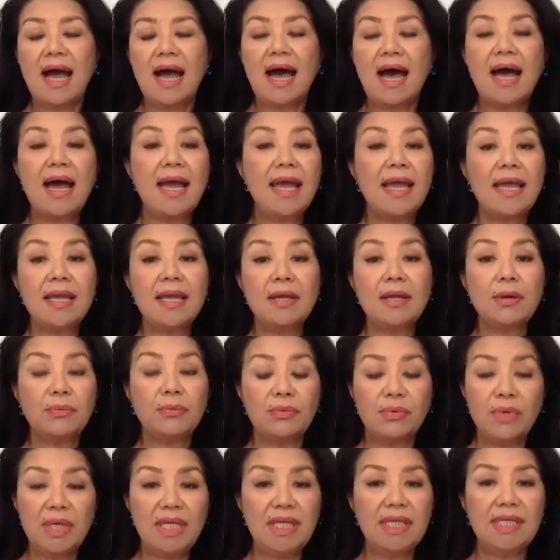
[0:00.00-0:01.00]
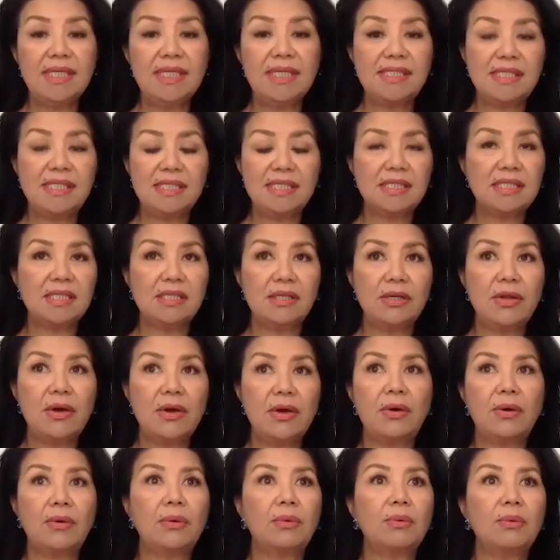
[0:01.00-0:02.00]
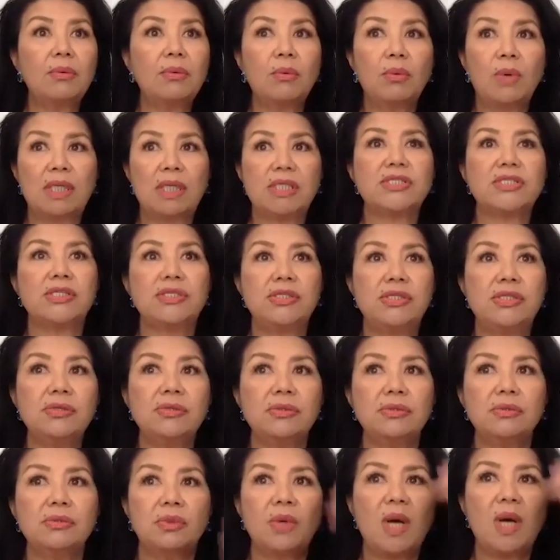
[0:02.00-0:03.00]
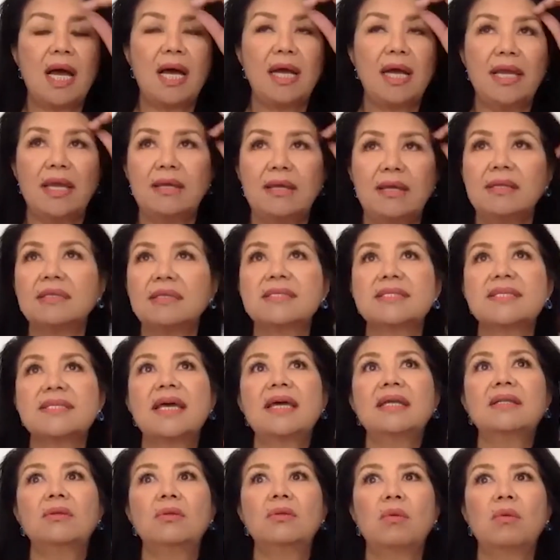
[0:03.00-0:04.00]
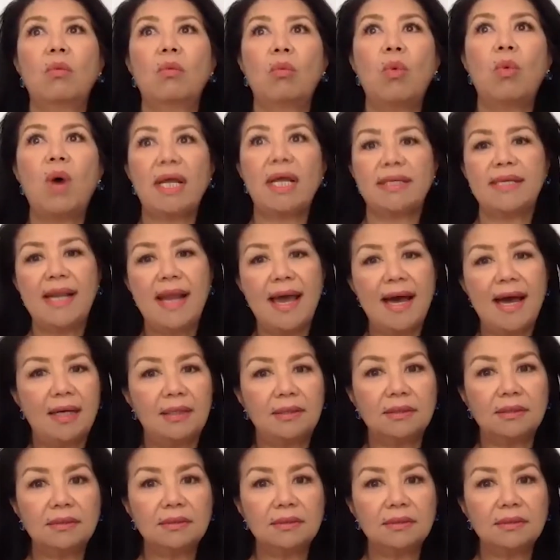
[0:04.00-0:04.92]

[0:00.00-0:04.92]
i really didn't know what to do i said what now